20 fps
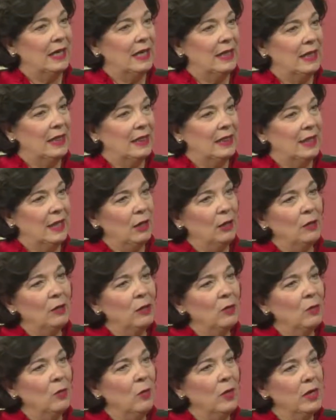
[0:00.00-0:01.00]
they're
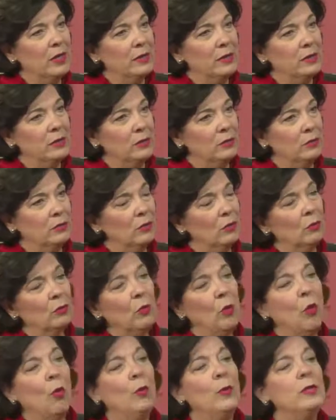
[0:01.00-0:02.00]
the ones who don't
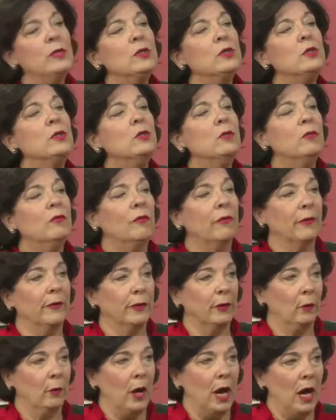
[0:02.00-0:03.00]
always do
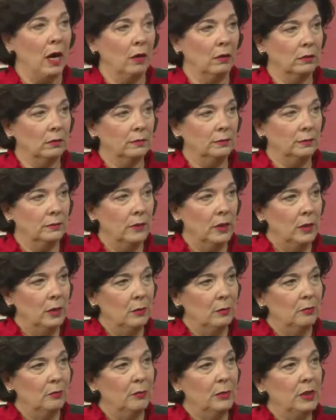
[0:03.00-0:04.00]
very well
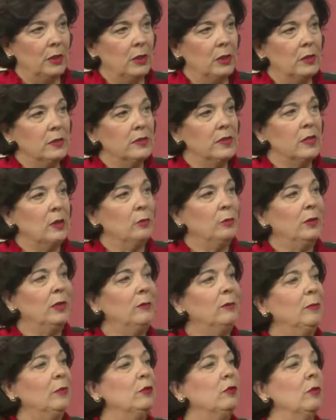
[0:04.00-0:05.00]
because their
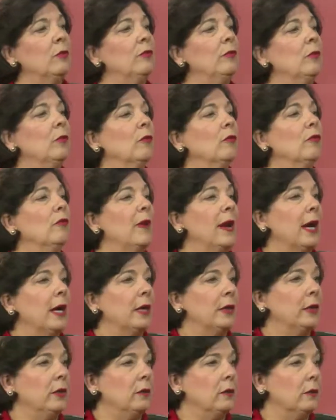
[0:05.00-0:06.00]
people don't feel
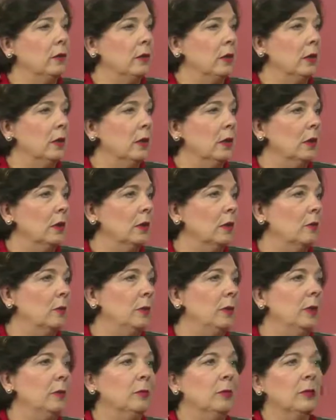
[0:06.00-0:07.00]
valued. Their
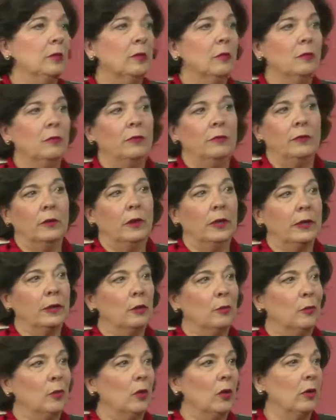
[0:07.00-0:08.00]
people don't feel like
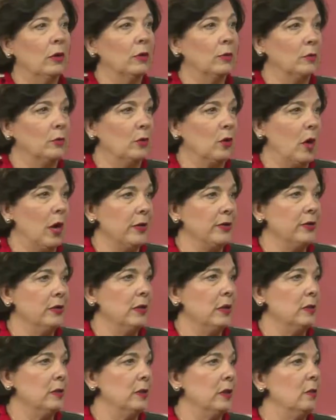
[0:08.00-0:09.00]
they're part of the
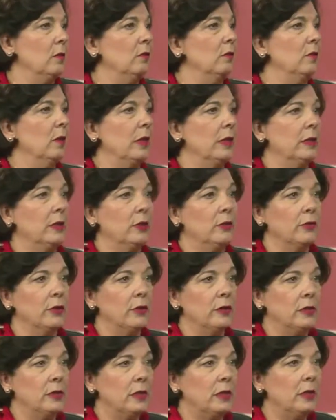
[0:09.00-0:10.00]
process. They don't feel like they're
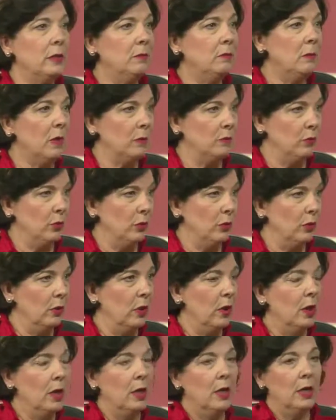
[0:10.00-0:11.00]
a team member.
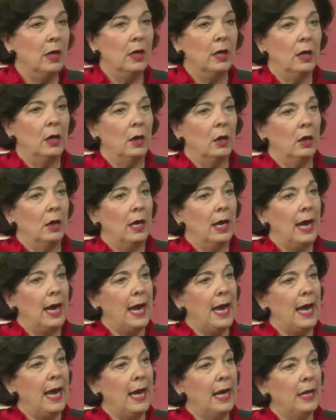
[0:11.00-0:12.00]

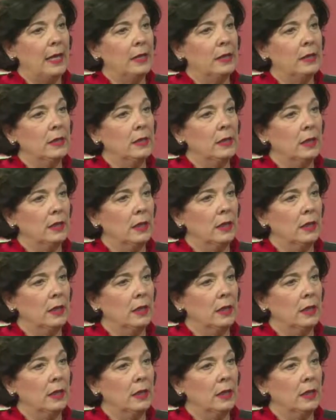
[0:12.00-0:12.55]
And